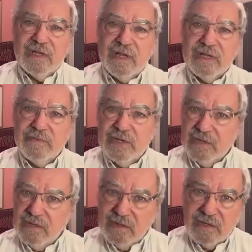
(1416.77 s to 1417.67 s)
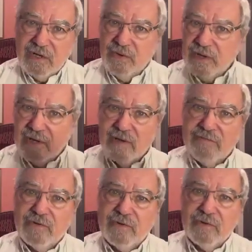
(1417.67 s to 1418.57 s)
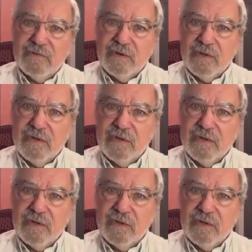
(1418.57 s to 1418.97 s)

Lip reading: has been going on for